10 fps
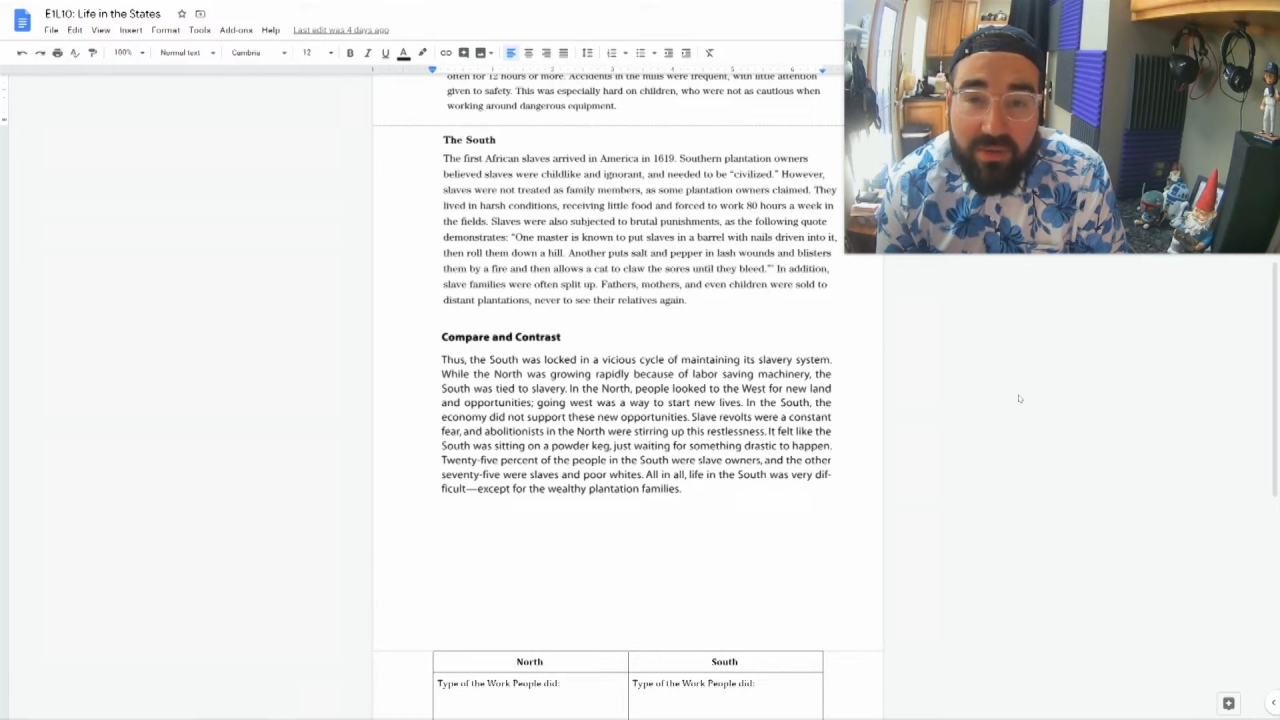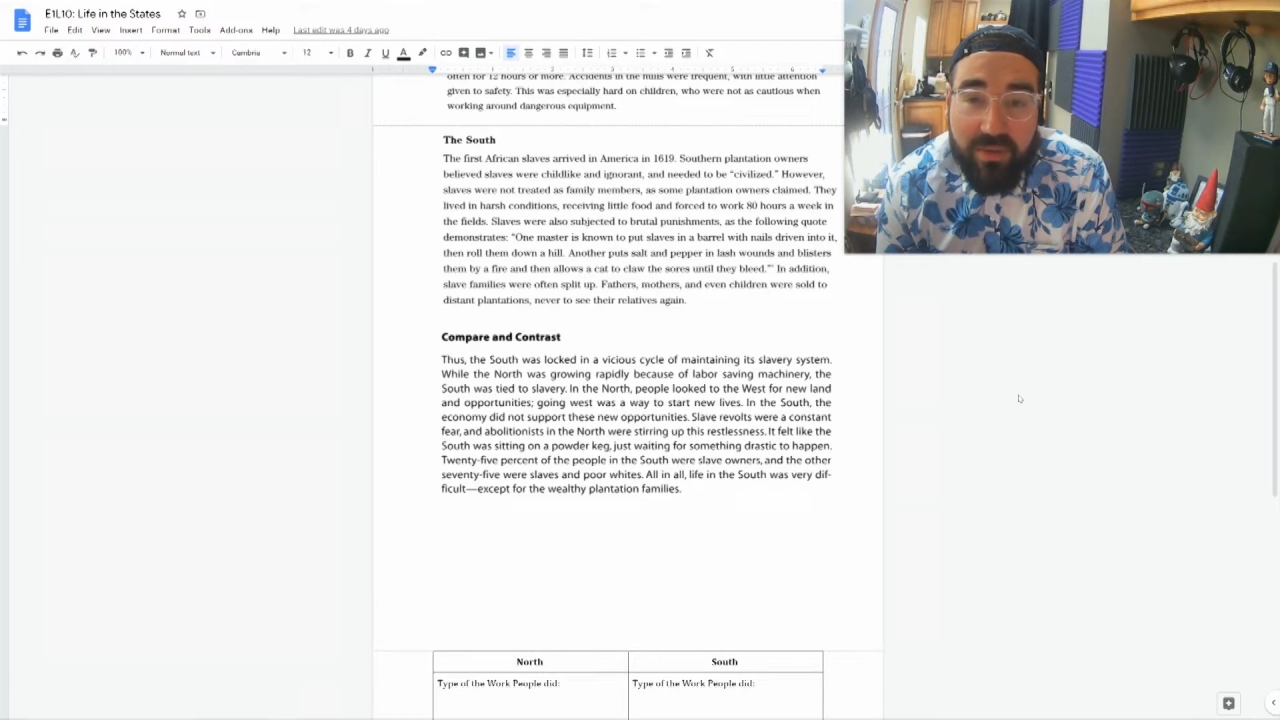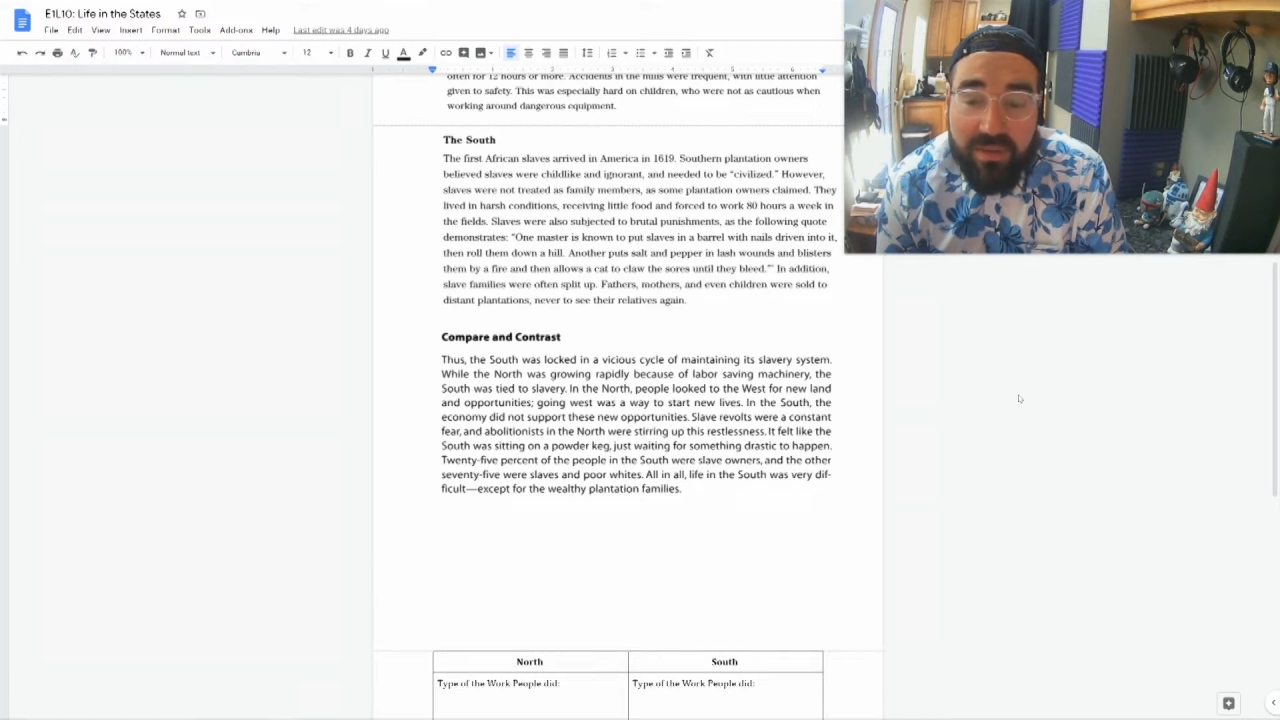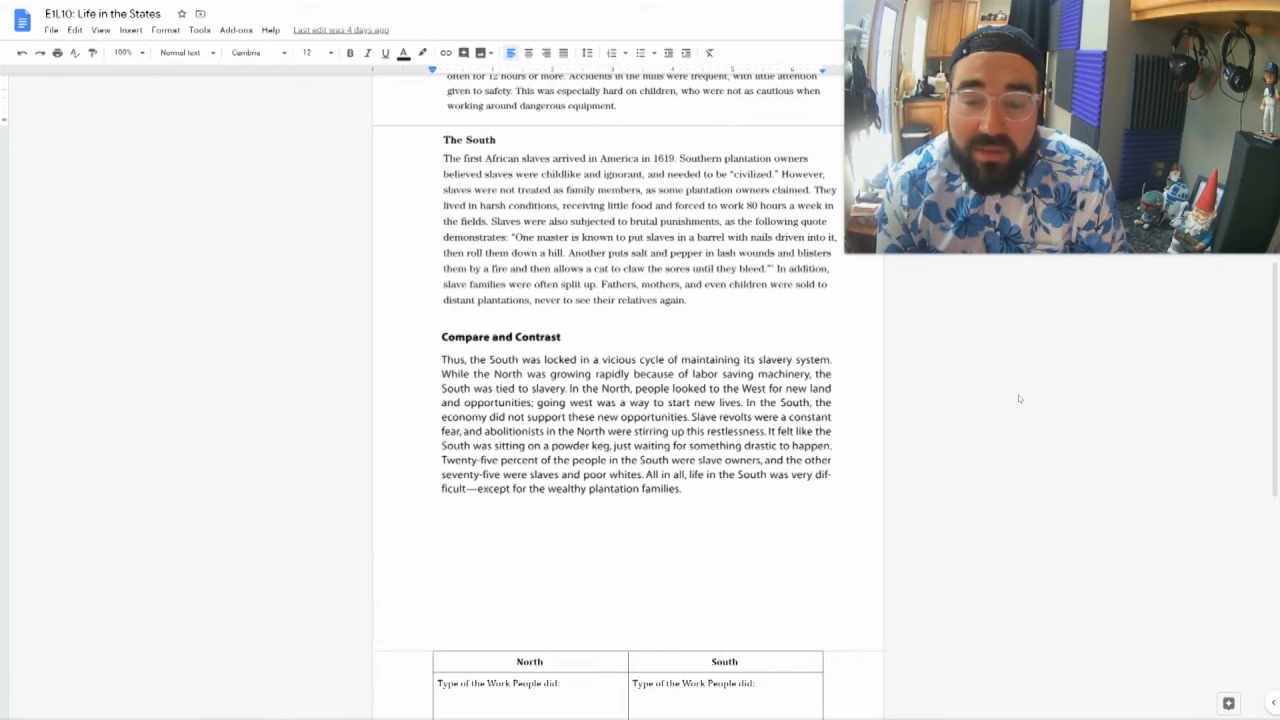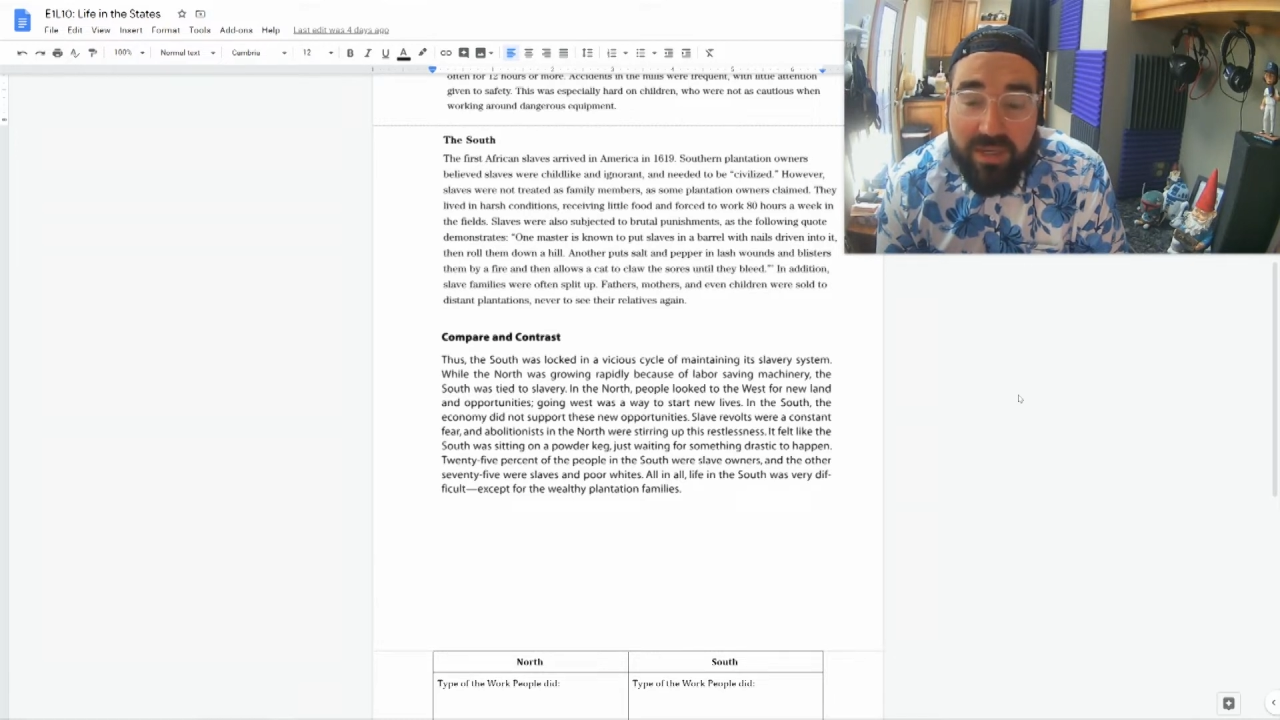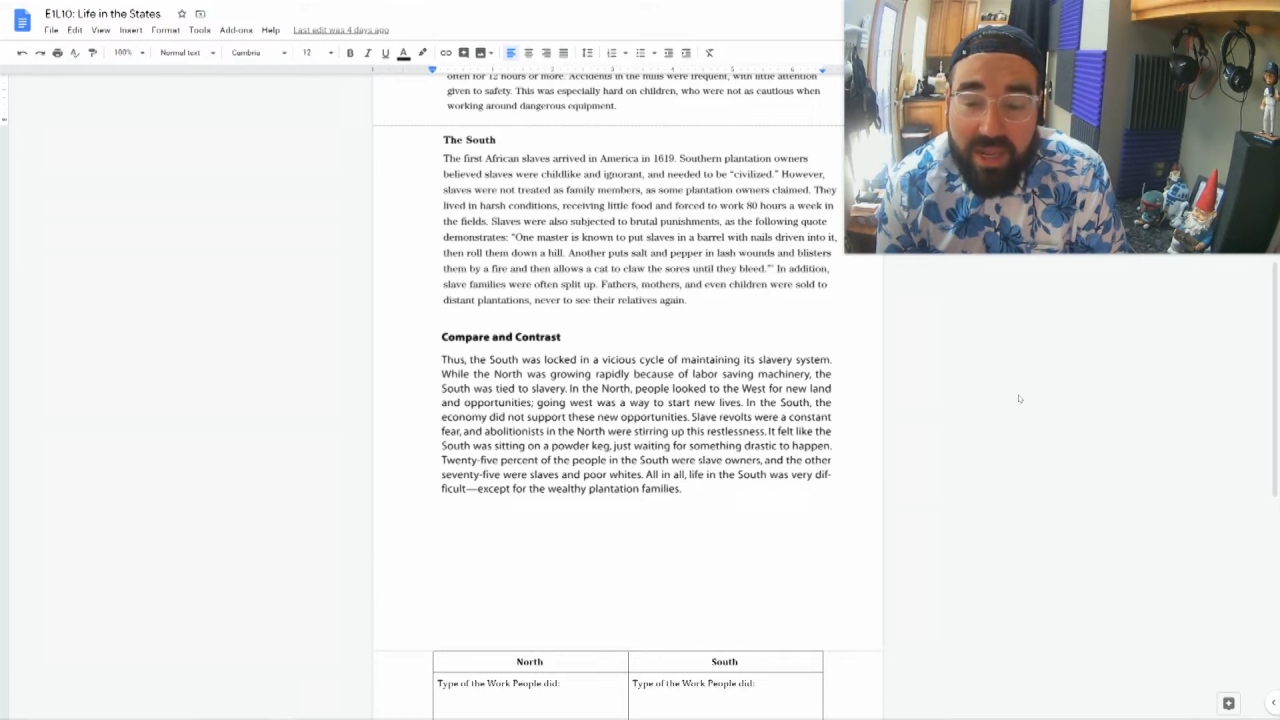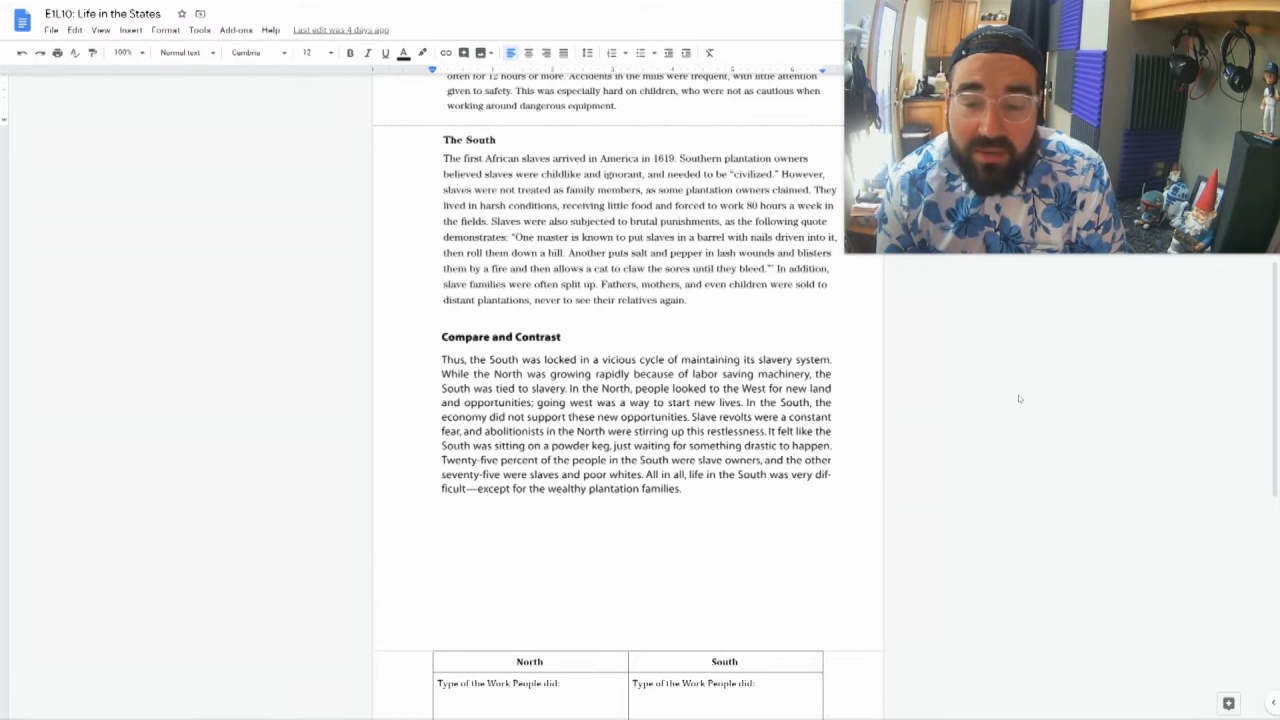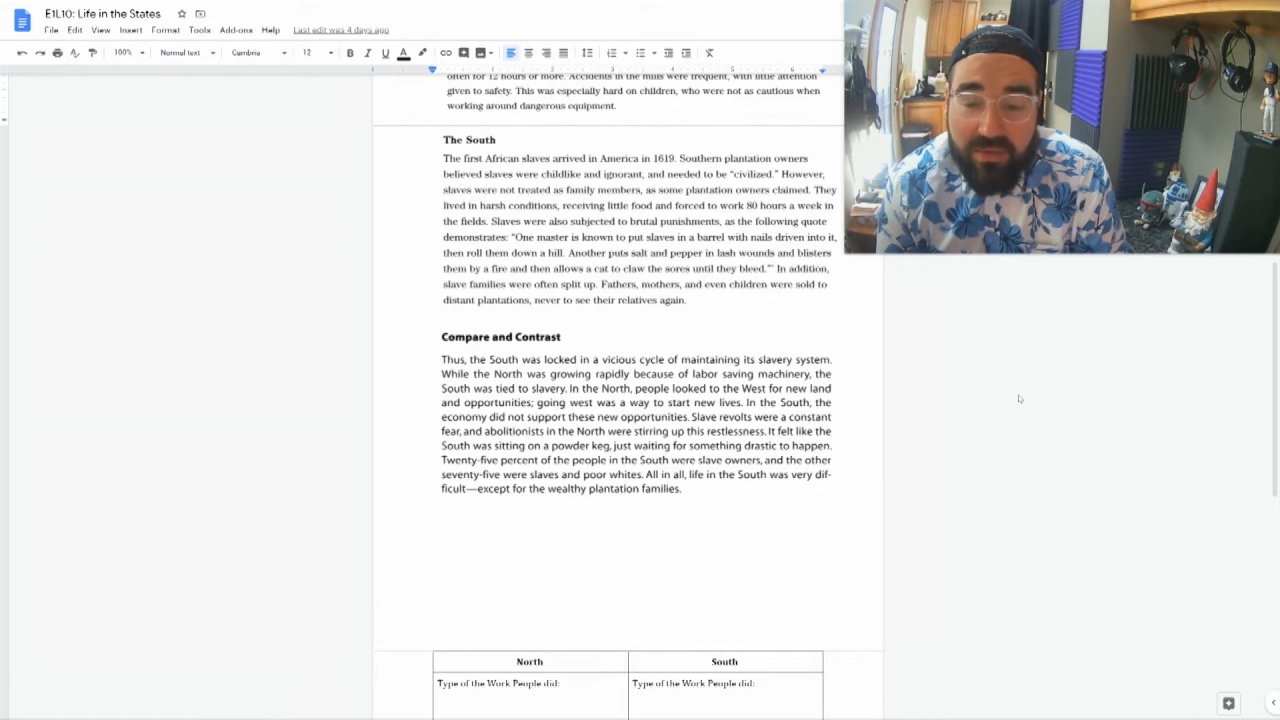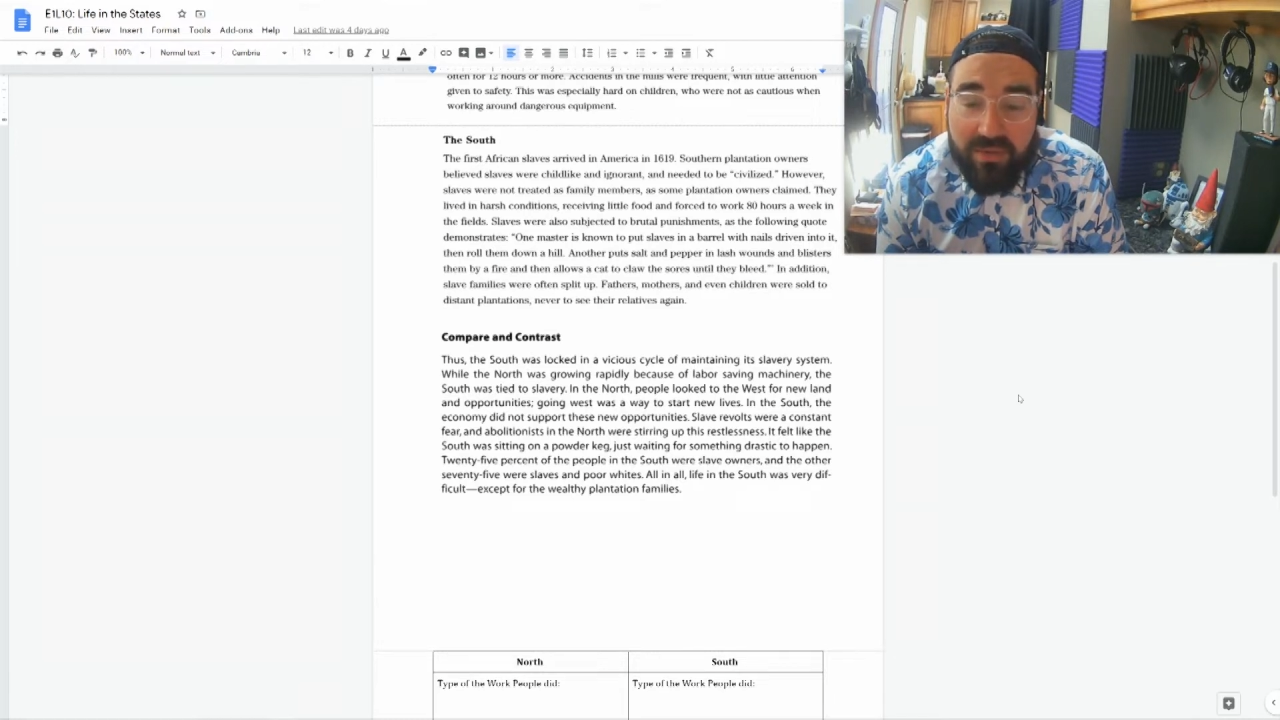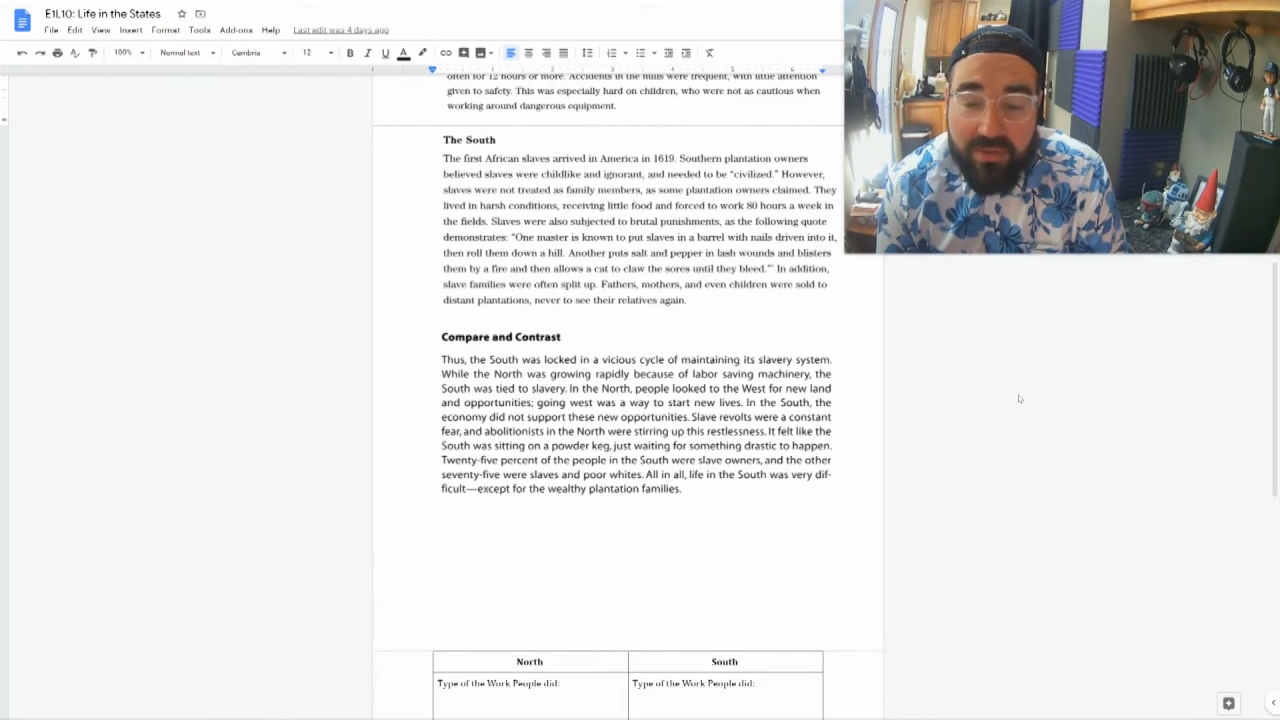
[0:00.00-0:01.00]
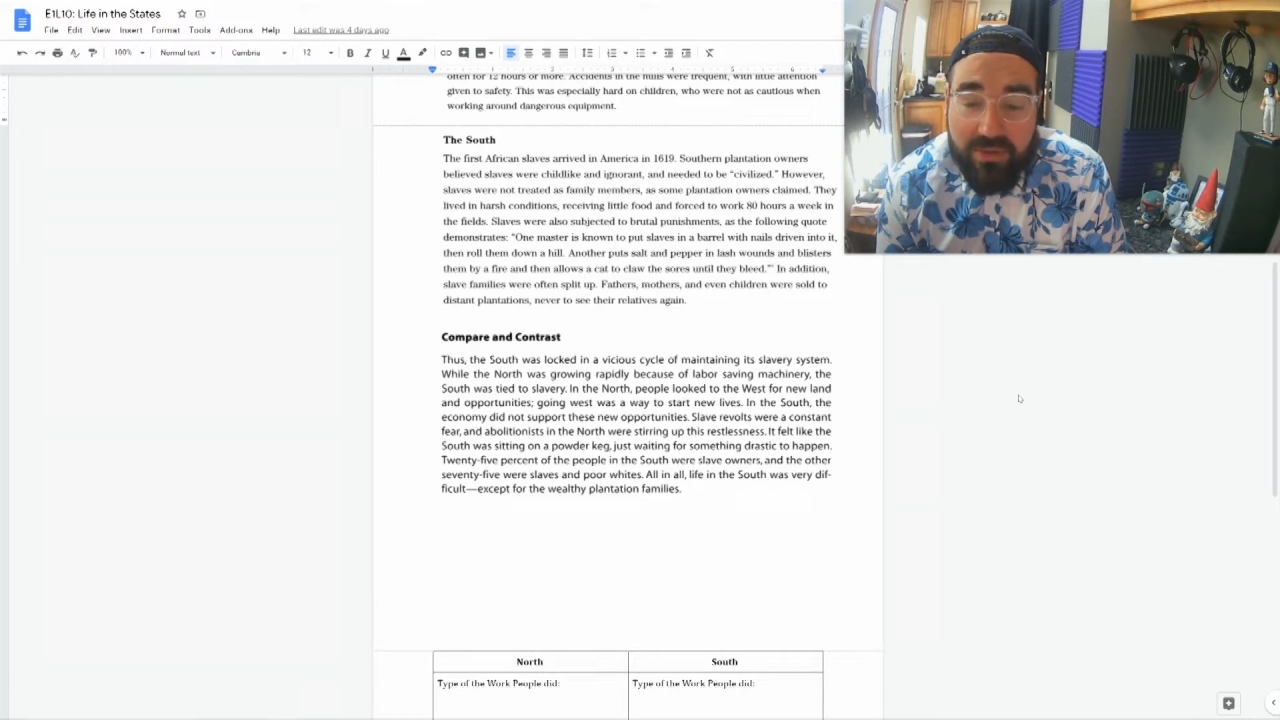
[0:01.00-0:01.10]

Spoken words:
with nails